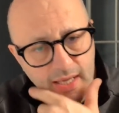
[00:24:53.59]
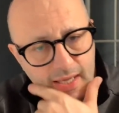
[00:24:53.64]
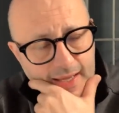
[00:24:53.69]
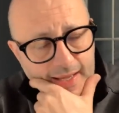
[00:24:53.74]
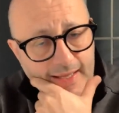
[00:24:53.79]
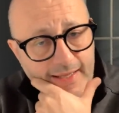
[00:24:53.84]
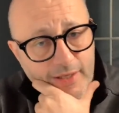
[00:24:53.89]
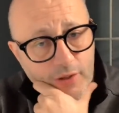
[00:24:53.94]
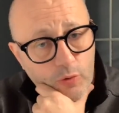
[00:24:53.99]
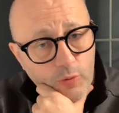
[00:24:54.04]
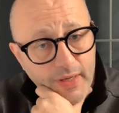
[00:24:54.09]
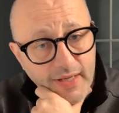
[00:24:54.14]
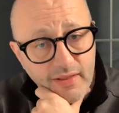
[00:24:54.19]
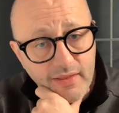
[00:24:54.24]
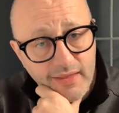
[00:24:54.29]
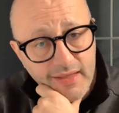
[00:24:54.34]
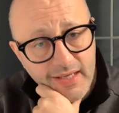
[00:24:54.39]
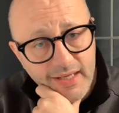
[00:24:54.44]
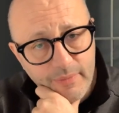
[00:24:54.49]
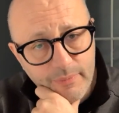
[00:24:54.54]
And the great
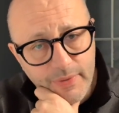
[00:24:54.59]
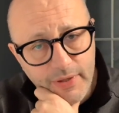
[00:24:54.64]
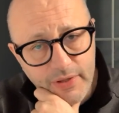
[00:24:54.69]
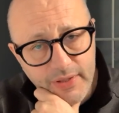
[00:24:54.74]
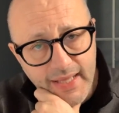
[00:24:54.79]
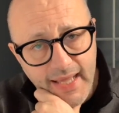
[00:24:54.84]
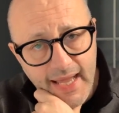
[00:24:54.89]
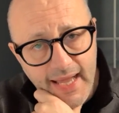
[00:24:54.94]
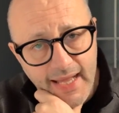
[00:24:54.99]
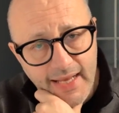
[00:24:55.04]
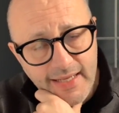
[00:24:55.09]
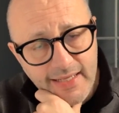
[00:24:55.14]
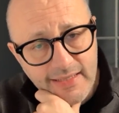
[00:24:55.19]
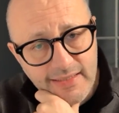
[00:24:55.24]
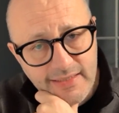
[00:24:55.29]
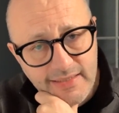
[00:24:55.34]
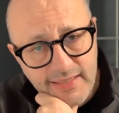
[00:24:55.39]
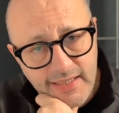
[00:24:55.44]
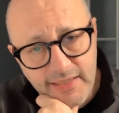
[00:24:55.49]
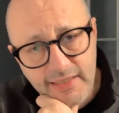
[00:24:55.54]
thing about adding
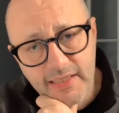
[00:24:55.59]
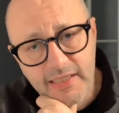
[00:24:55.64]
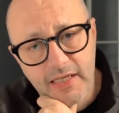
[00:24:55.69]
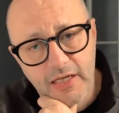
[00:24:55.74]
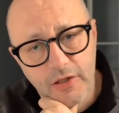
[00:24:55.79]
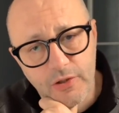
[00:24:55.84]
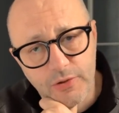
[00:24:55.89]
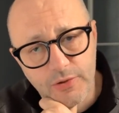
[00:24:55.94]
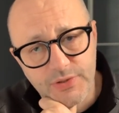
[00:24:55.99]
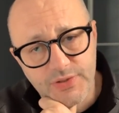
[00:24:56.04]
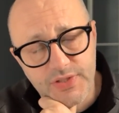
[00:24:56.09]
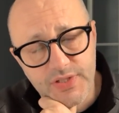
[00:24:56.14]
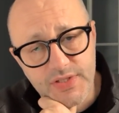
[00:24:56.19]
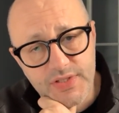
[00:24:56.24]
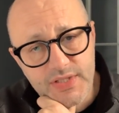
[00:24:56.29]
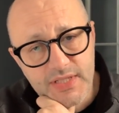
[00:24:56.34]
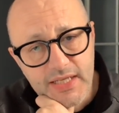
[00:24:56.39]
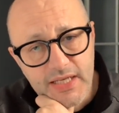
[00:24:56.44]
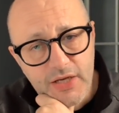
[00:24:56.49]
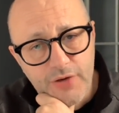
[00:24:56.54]
sun colors is,